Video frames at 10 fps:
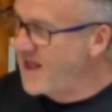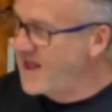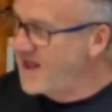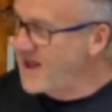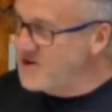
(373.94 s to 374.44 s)

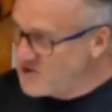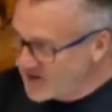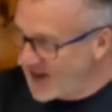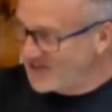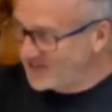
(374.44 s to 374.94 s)
And you
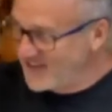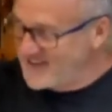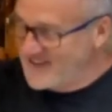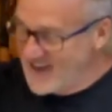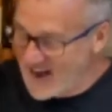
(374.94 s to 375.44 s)
guys said
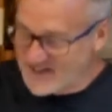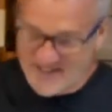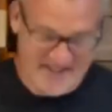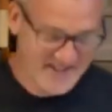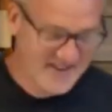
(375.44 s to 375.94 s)

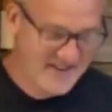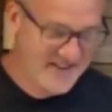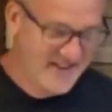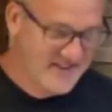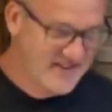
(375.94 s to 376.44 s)
yes
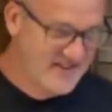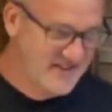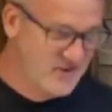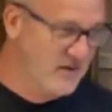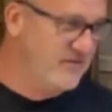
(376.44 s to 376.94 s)

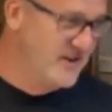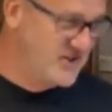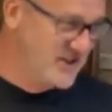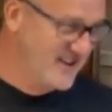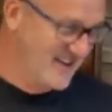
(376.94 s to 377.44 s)
to a
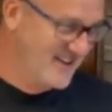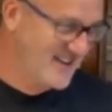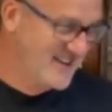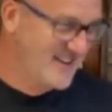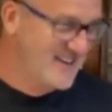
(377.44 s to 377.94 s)
vision
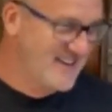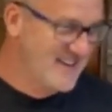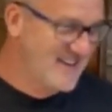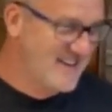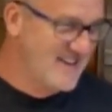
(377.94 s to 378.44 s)

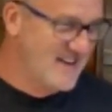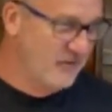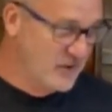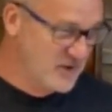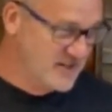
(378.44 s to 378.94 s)
a
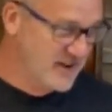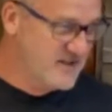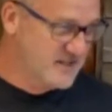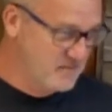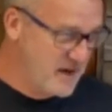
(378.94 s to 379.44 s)
few years ago. You
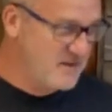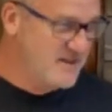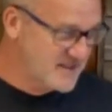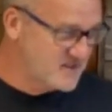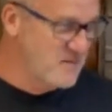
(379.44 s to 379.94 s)
said, maybe
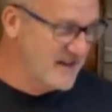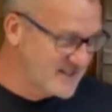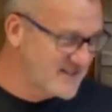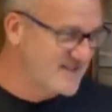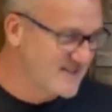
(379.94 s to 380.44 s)
this
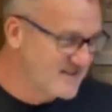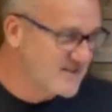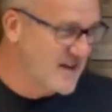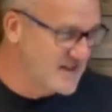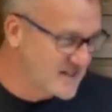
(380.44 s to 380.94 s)
makes
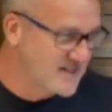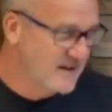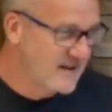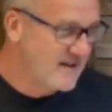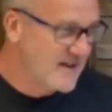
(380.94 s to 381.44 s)
sense.
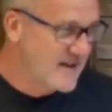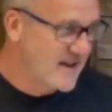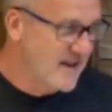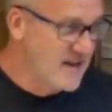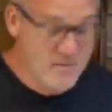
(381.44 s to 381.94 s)

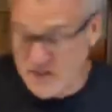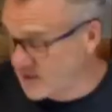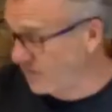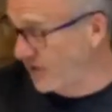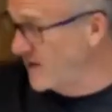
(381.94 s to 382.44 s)
In the midst
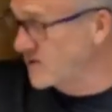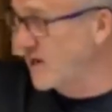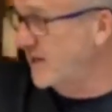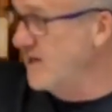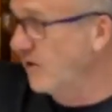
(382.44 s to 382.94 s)
of things
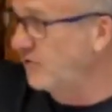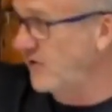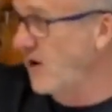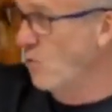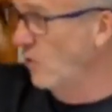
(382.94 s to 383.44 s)
like
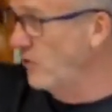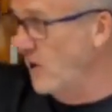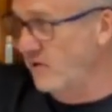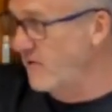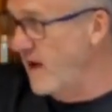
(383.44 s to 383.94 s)
ELCA, World
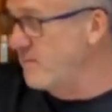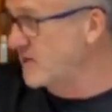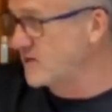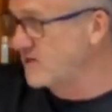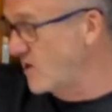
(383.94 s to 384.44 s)
Hunger, that makes
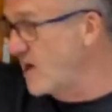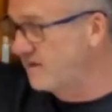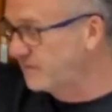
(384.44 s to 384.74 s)
sense, right?